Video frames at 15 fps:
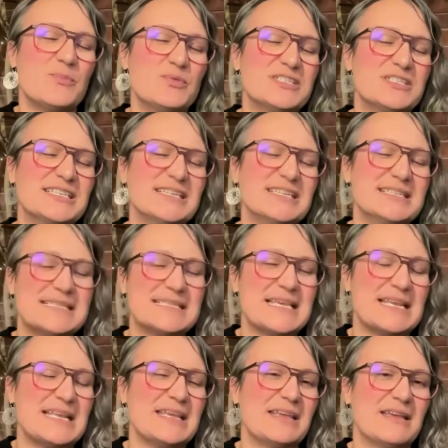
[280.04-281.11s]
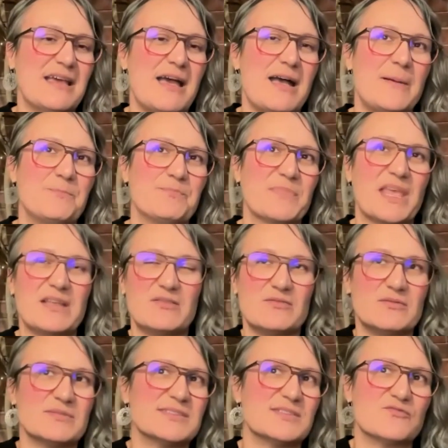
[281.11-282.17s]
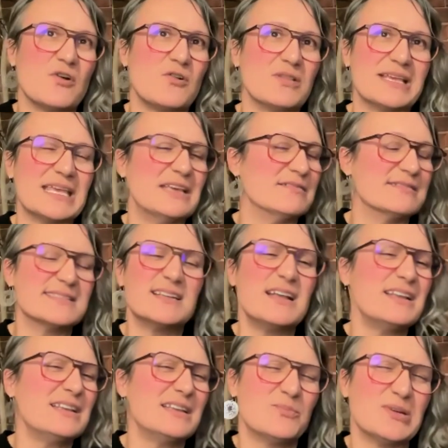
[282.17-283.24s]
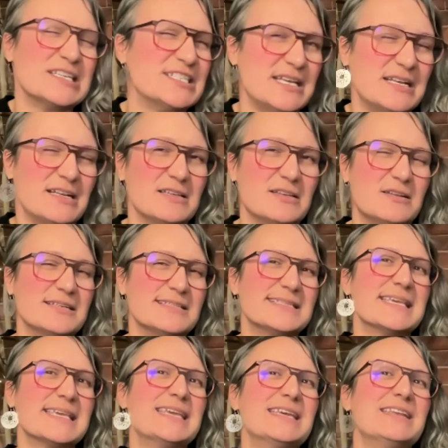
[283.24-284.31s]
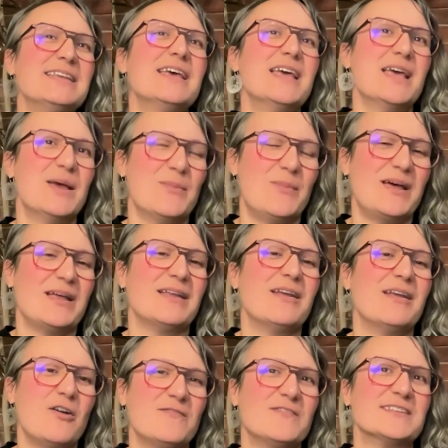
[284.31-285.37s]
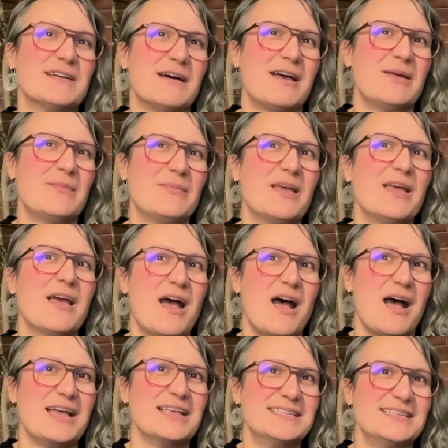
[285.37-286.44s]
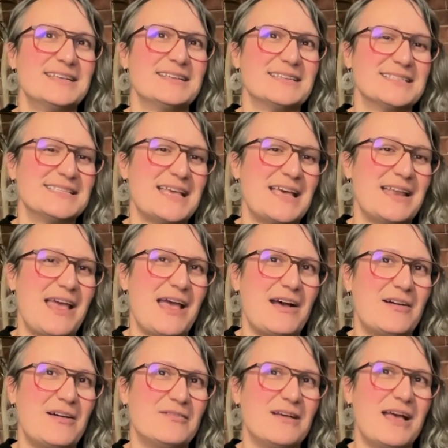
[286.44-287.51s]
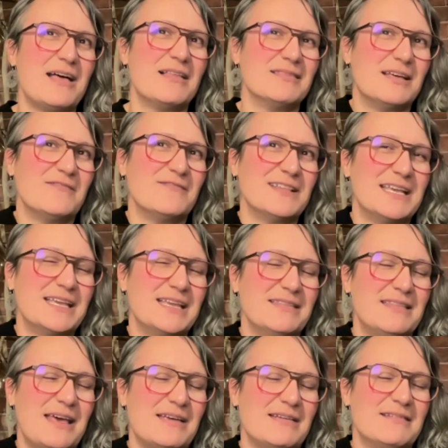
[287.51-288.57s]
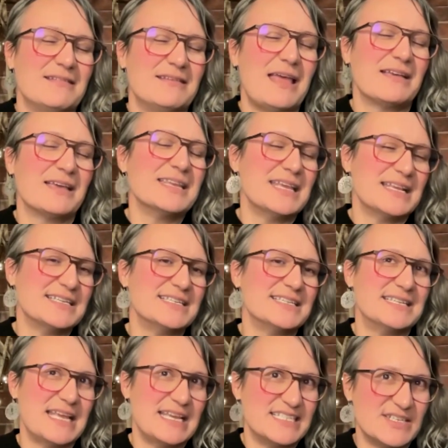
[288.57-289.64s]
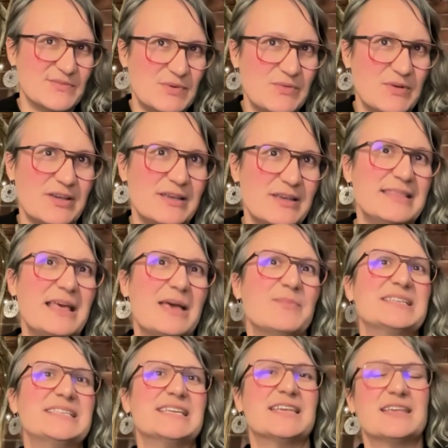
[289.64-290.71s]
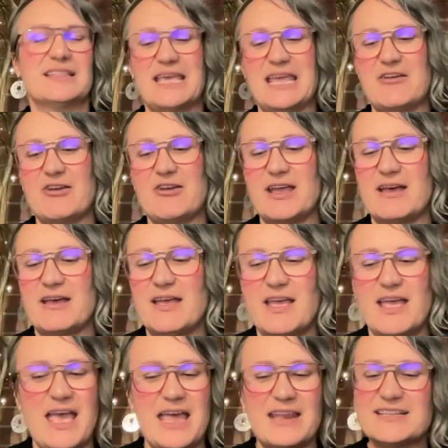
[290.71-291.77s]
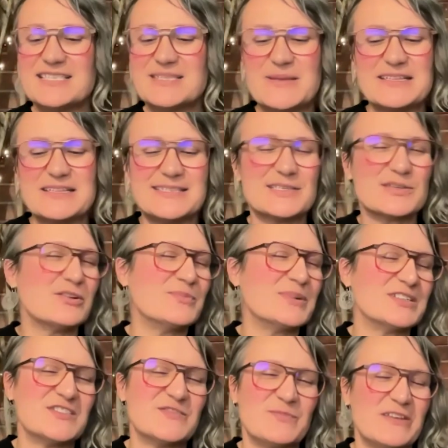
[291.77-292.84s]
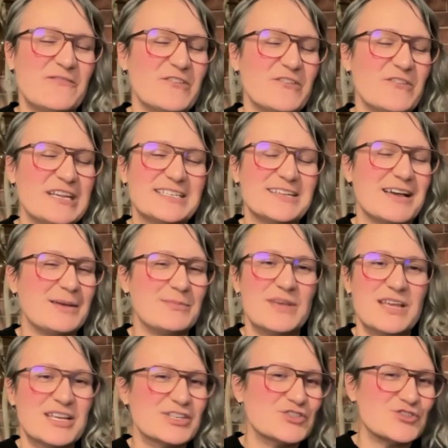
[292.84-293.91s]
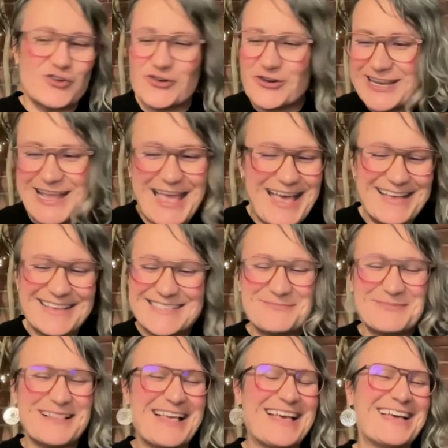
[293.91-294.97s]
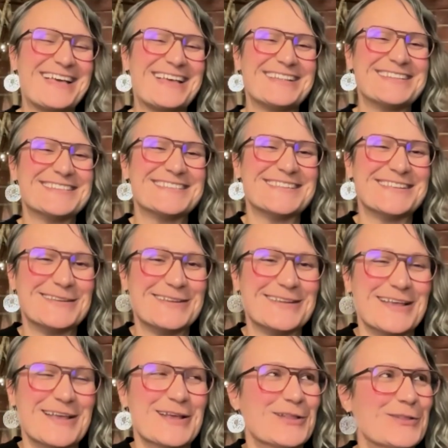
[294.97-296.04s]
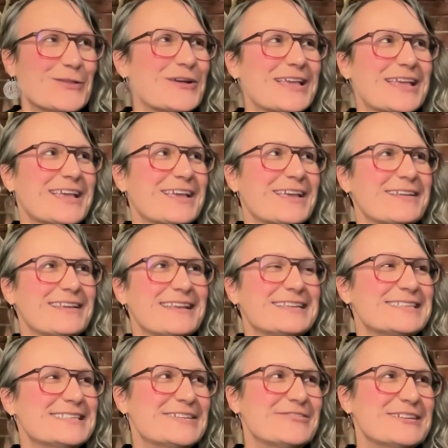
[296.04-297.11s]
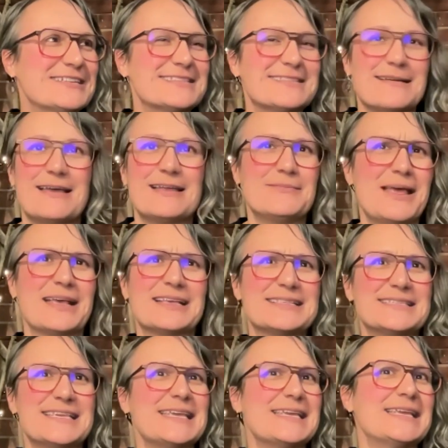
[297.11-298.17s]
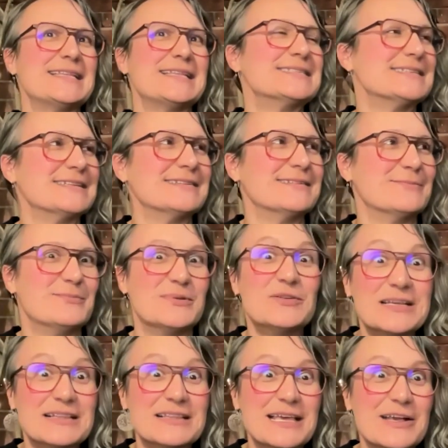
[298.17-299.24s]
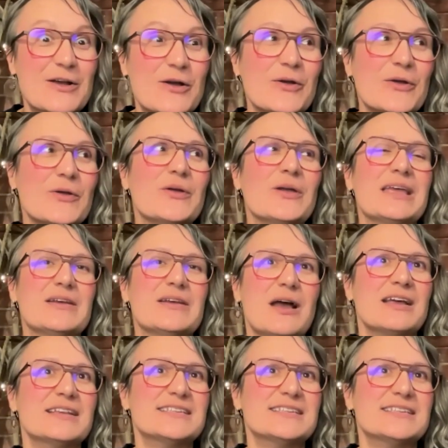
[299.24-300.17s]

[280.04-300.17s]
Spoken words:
bushy setting and sort of rolling hills, and I didn't appreciate it a lot as a kid, but over time I did understand how lovely that and connected to nature we were in that particular area. And I'd spend so much of my free time drawing house plans and looking at interior design magazines and building Lego. I